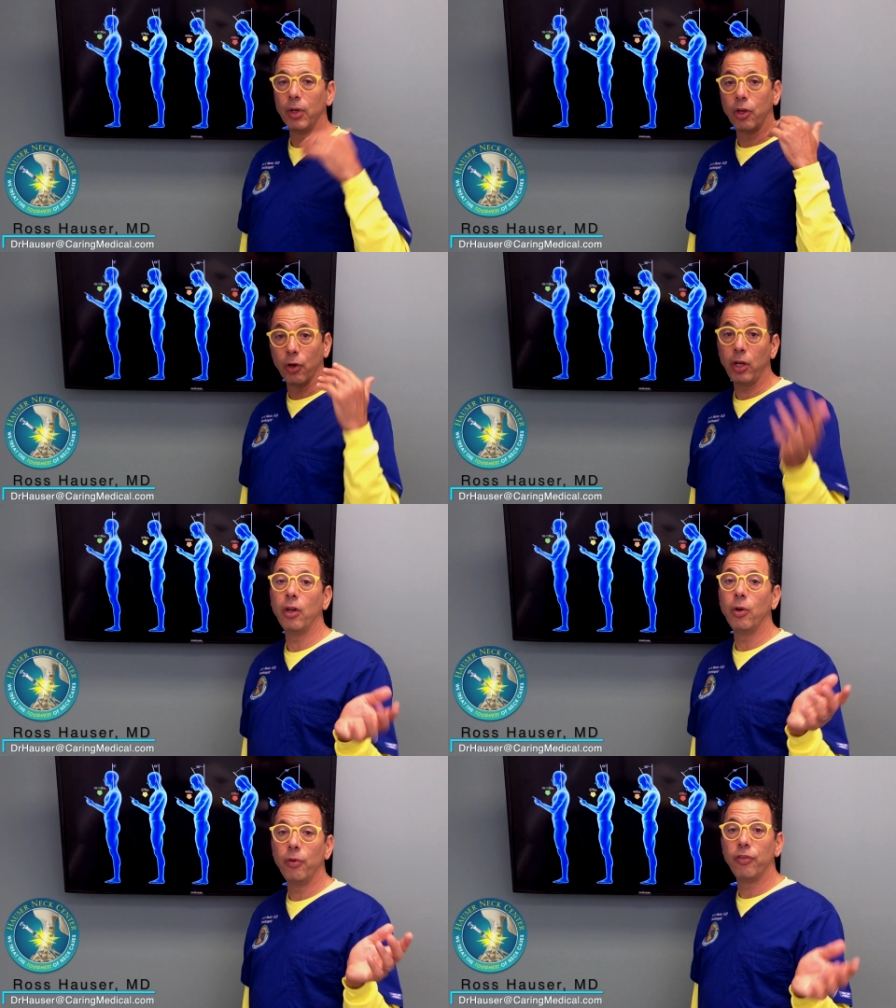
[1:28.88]
Good
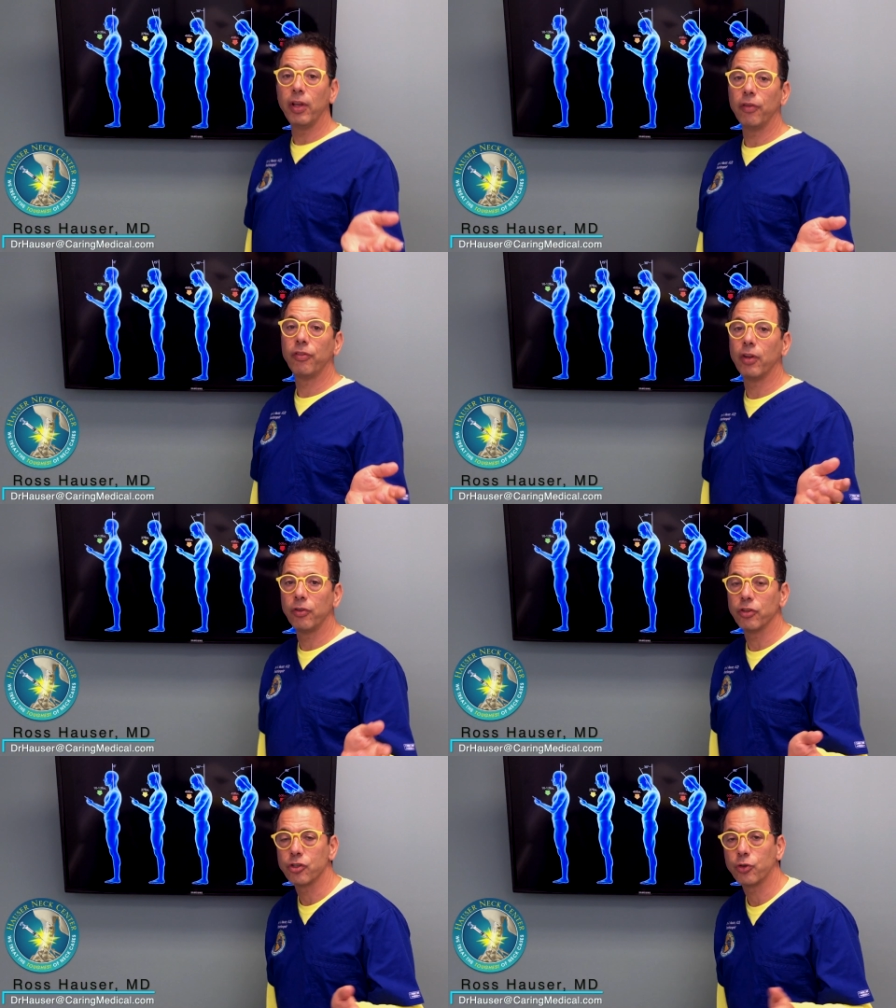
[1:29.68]
news is
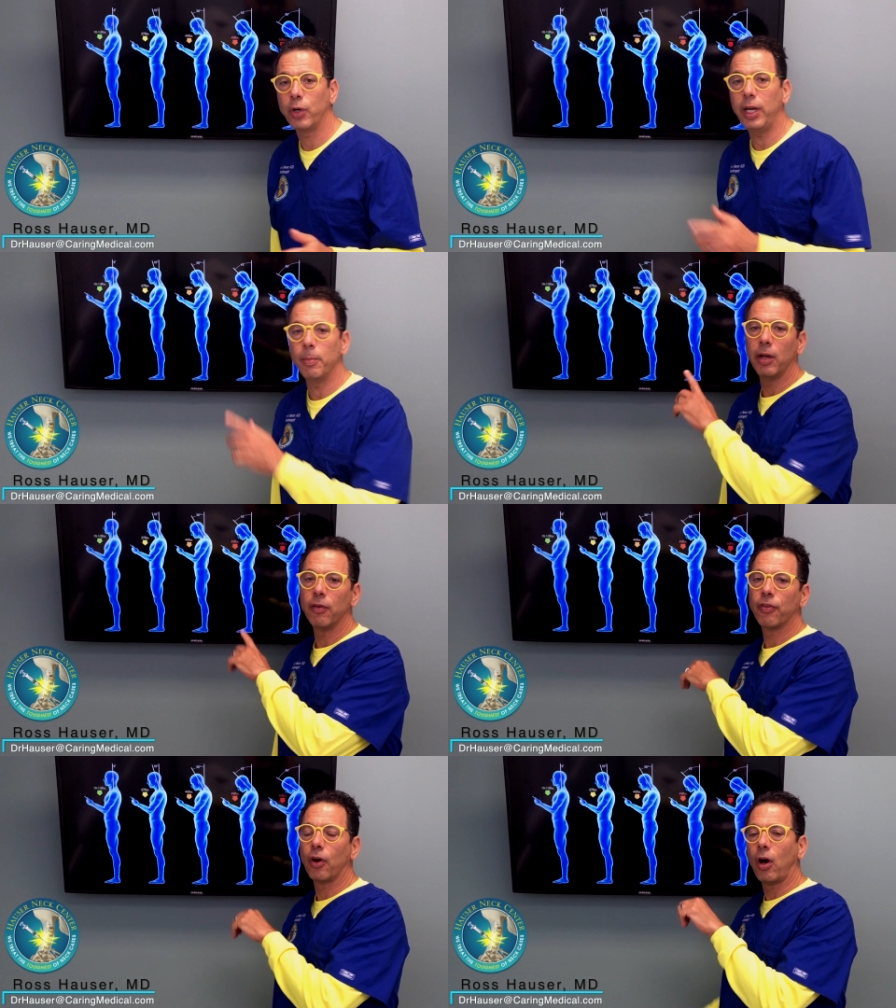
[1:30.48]
there's a
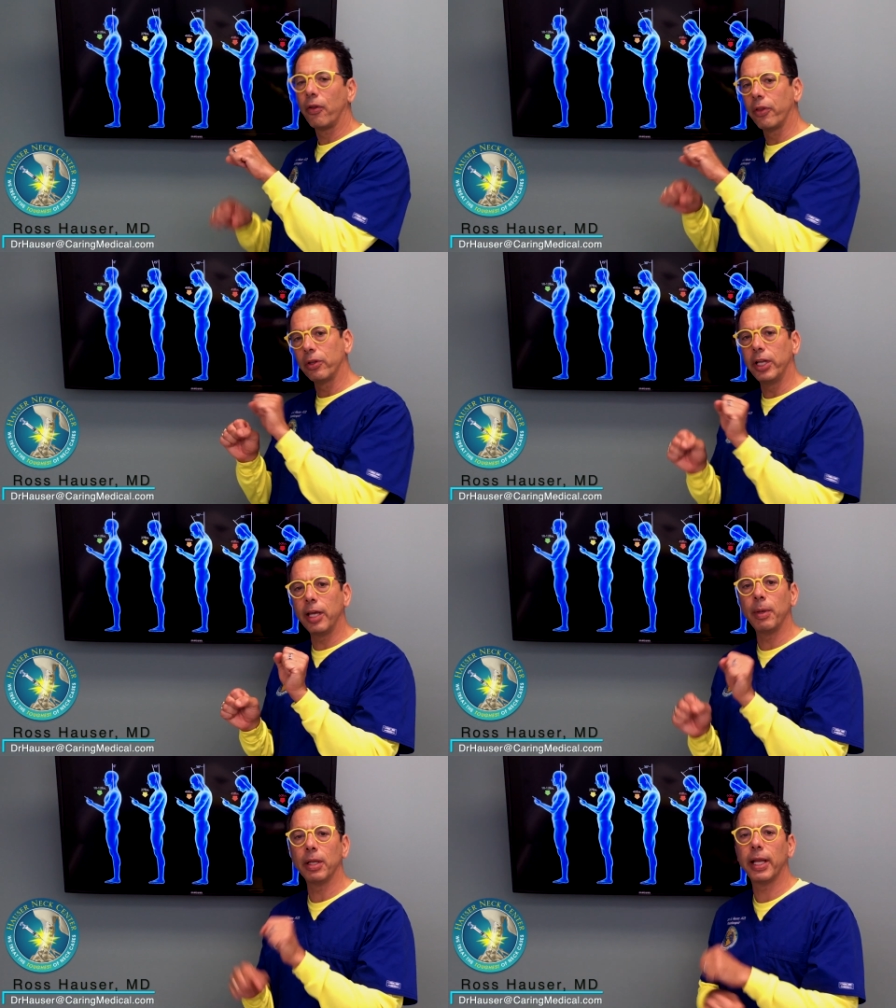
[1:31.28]
treatment for all the
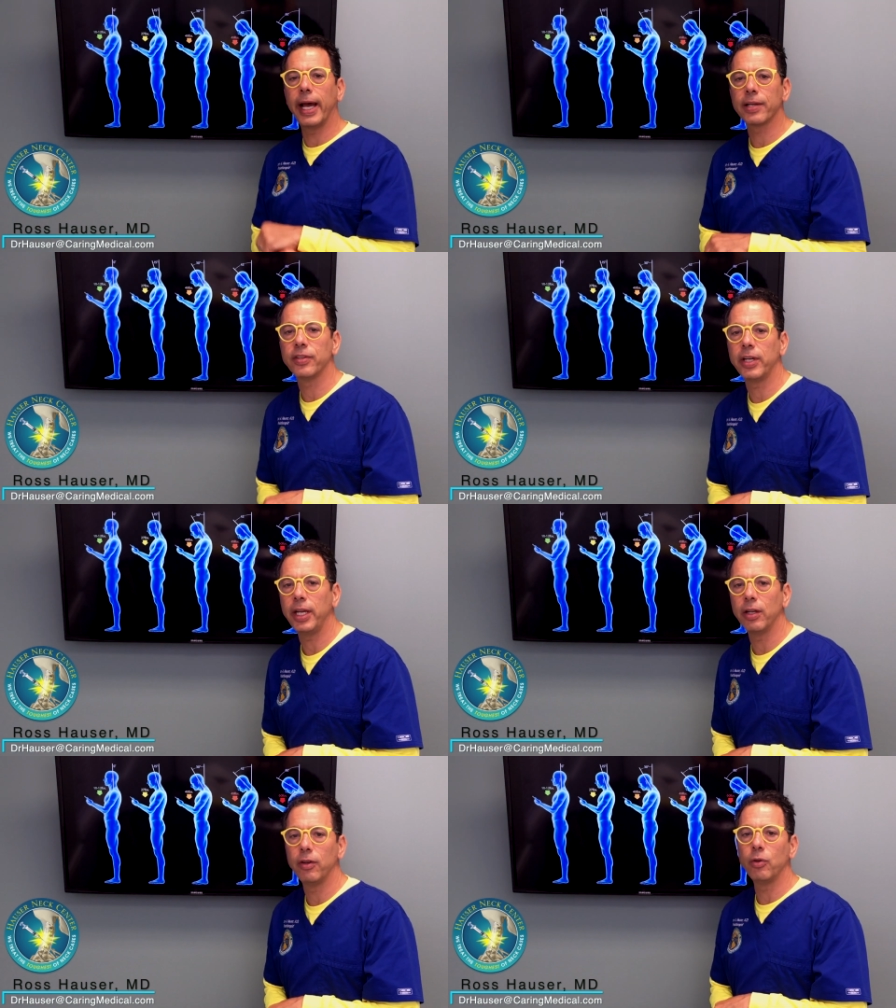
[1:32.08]
ligament laxity
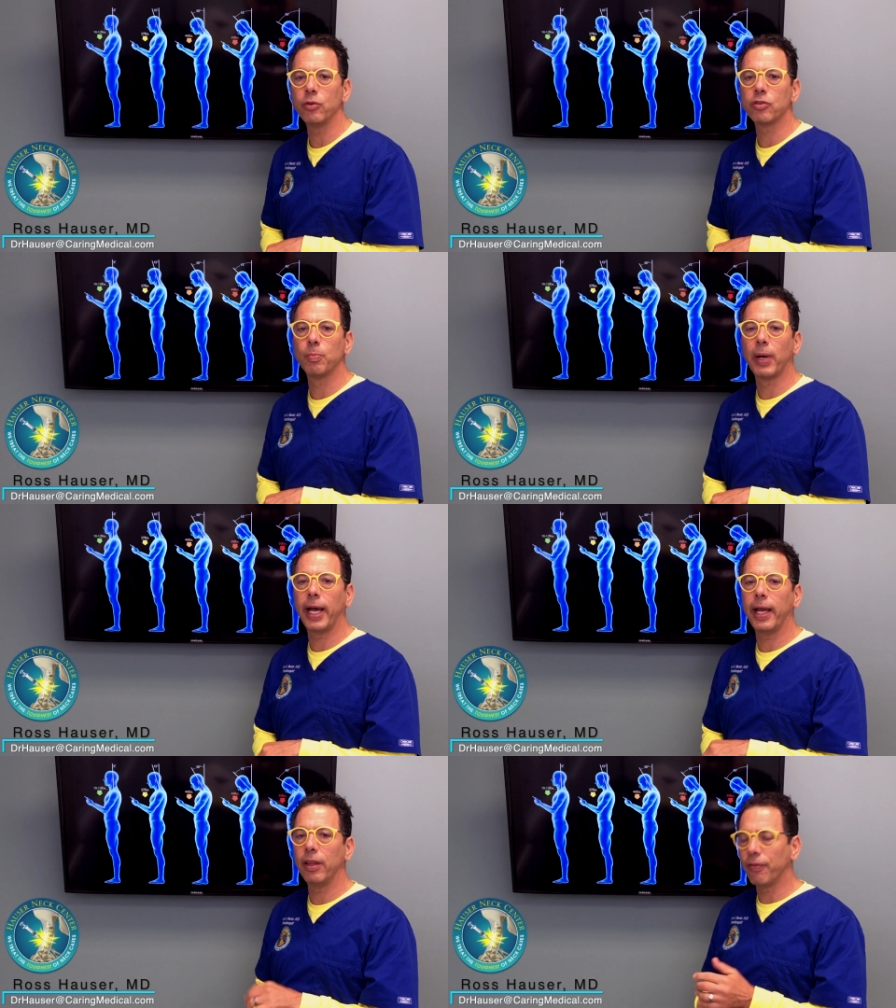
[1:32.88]
induced
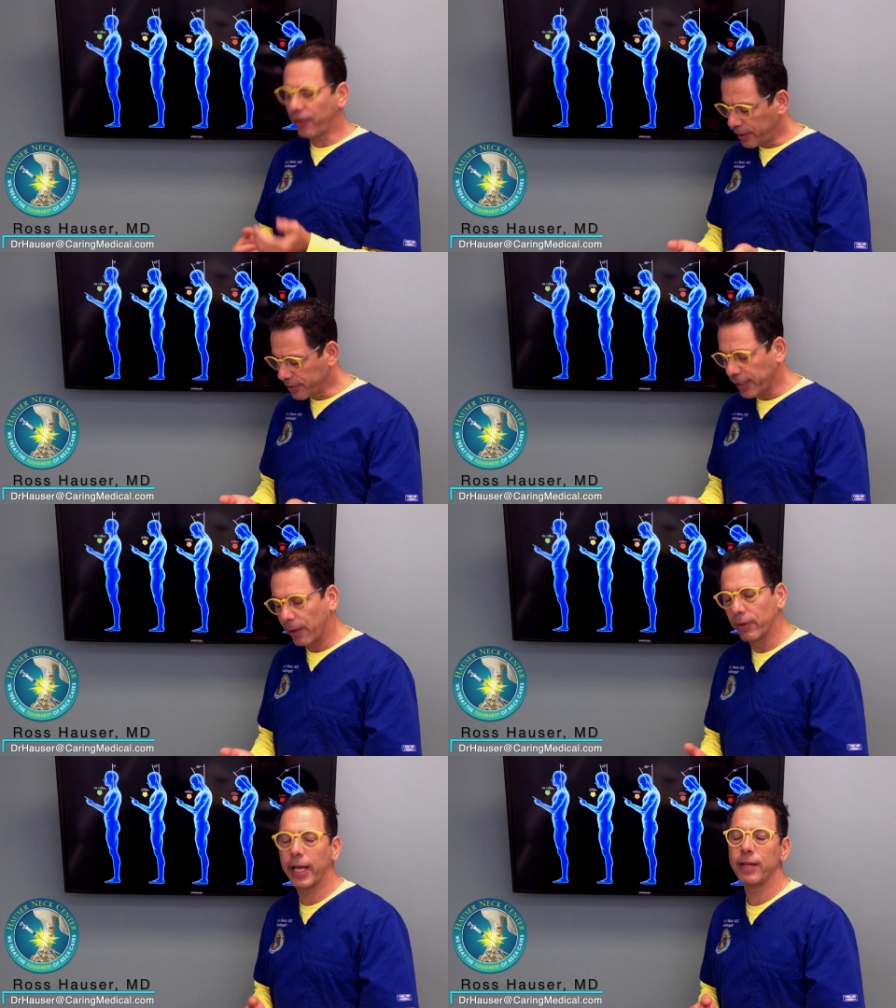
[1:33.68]
by the face
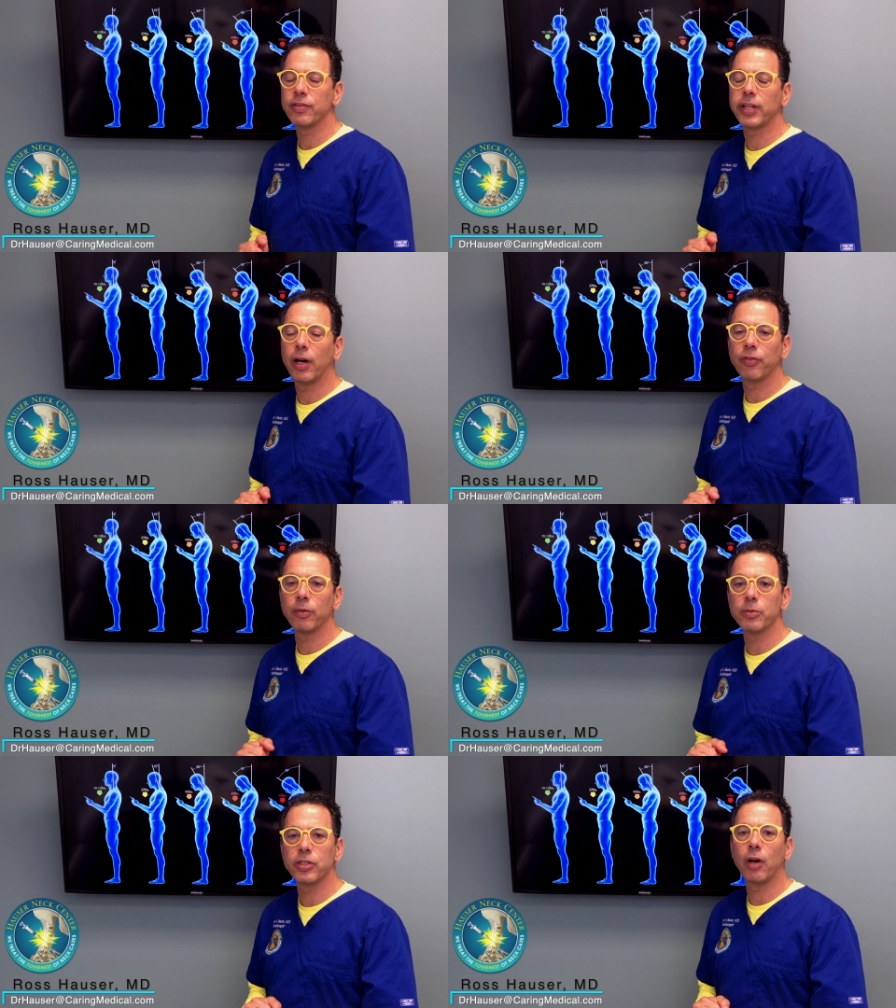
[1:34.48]
down lifestyle
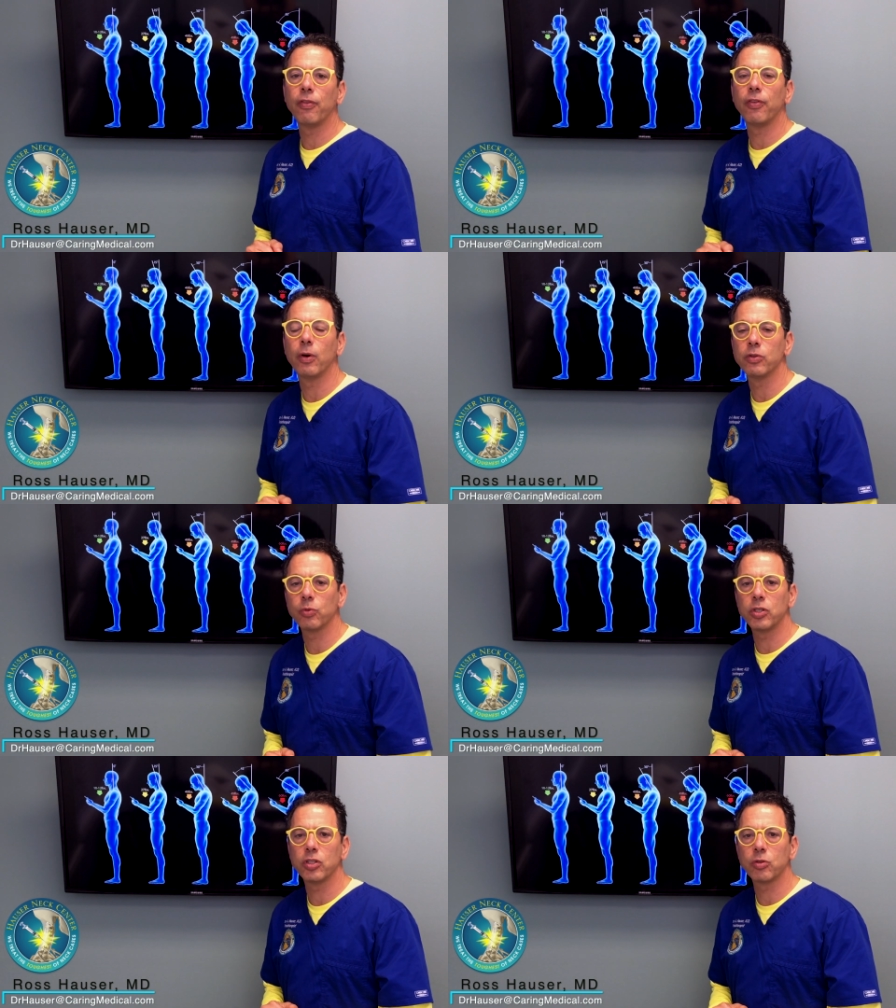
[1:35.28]
from cell phones,
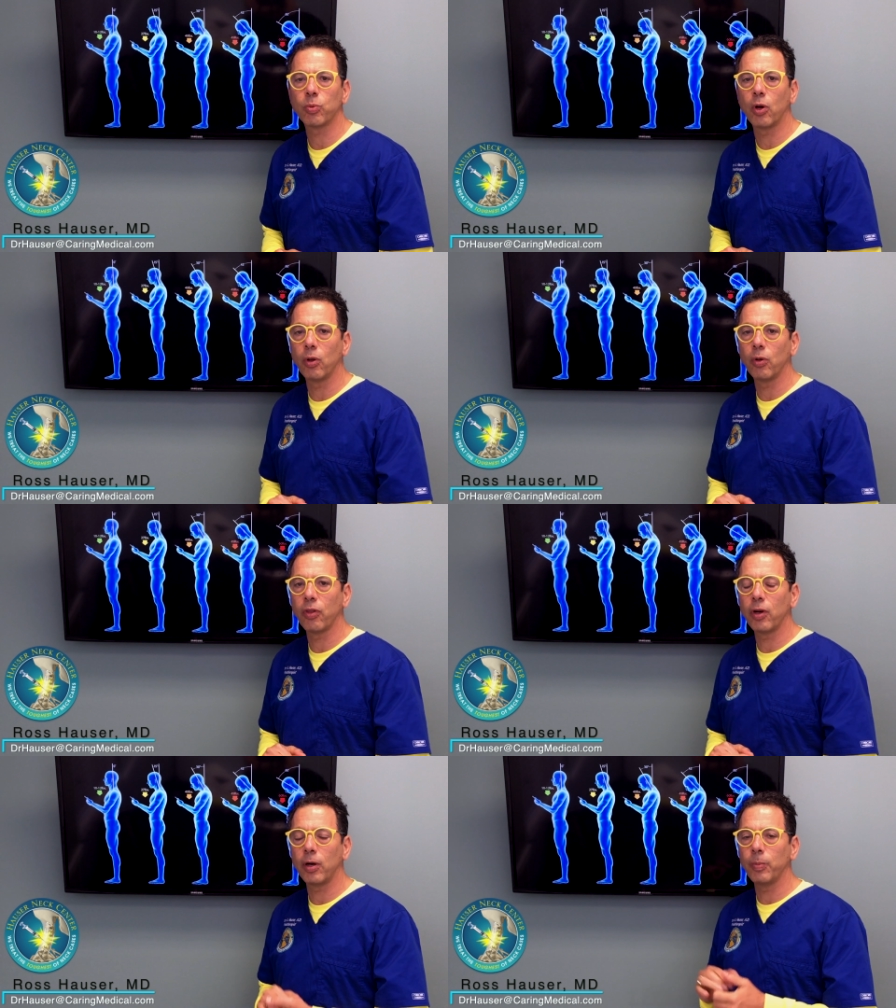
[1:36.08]
which is
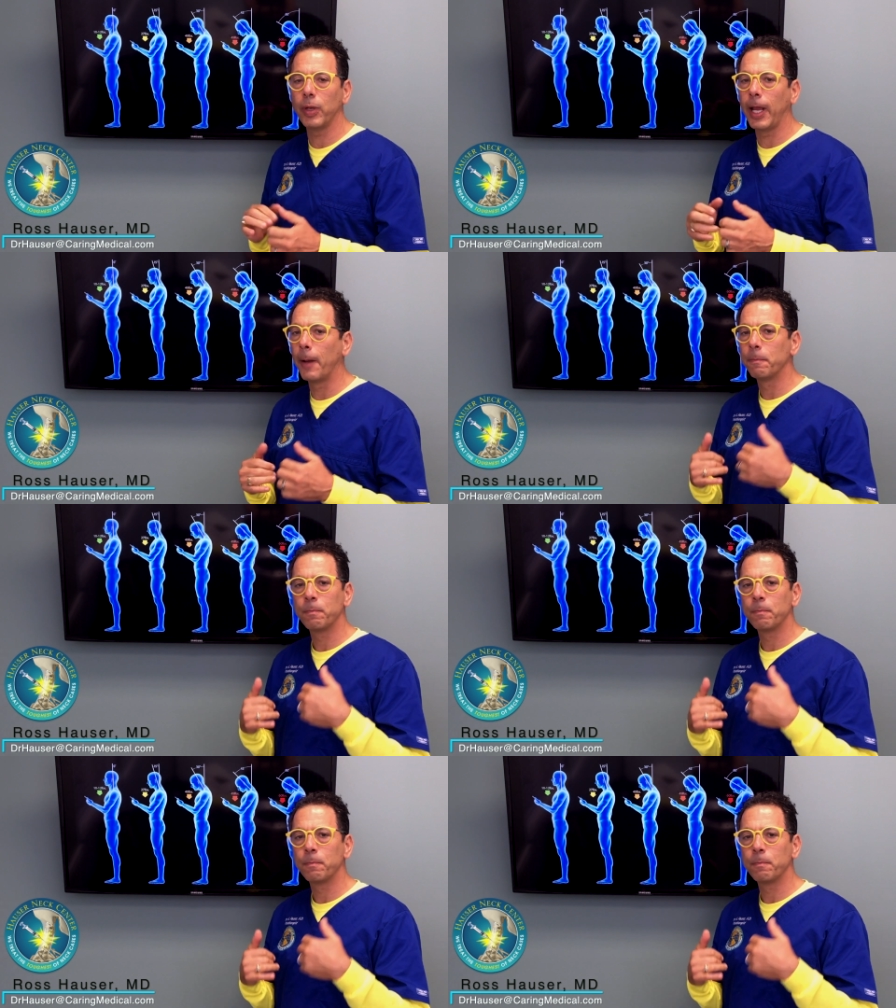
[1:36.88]
prolotherapy.